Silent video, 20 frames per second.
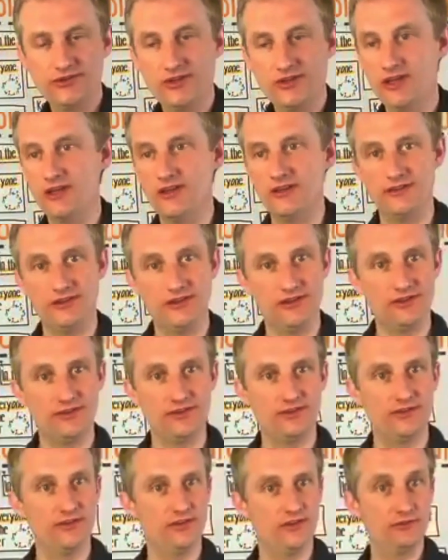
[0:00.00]
then
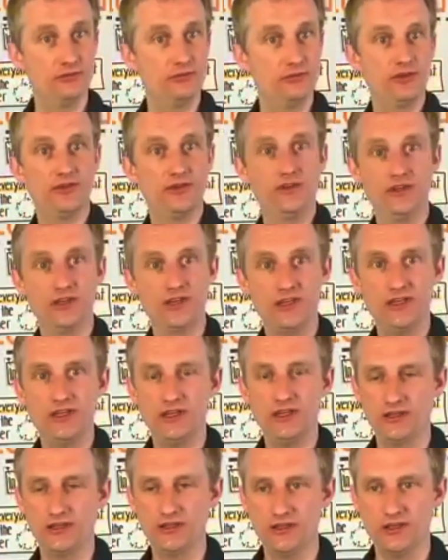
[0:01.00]
this is a
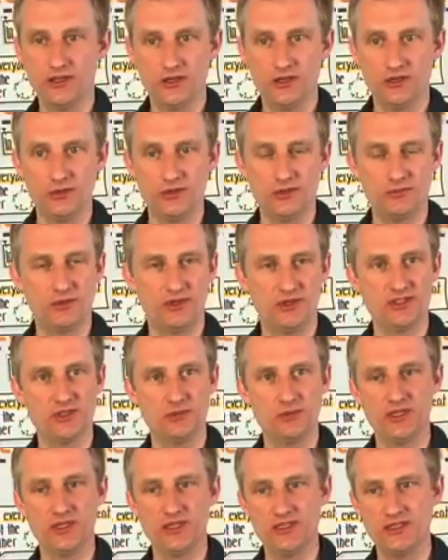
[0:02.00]
clear
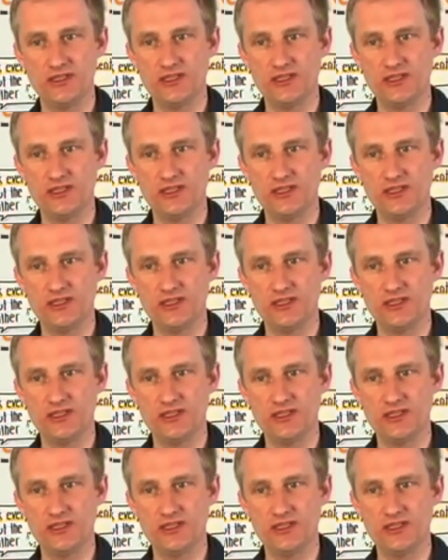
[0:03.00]
responsibility.